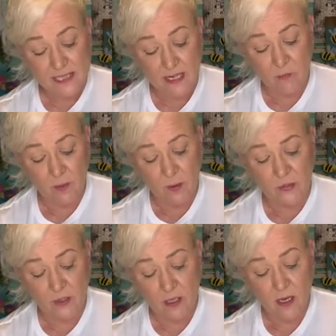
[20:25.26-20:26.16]
said if we
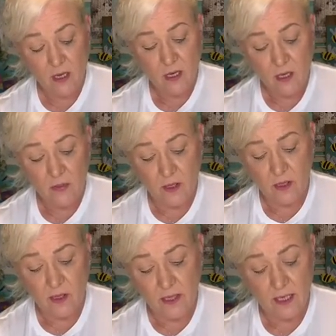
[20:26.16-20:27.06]
put the
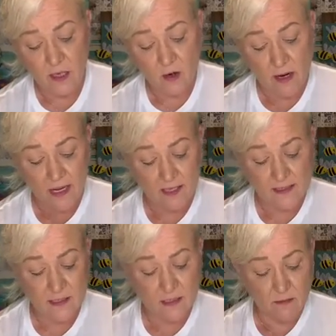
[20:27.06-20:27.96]
the heater on,
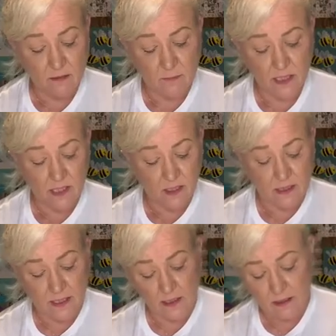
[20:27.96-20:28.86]
it's gonna be
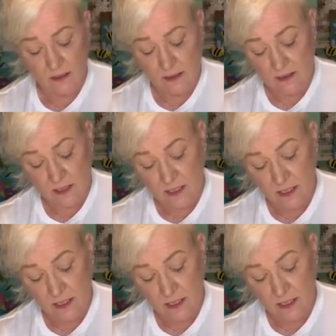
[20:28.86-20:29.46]
like it's gonna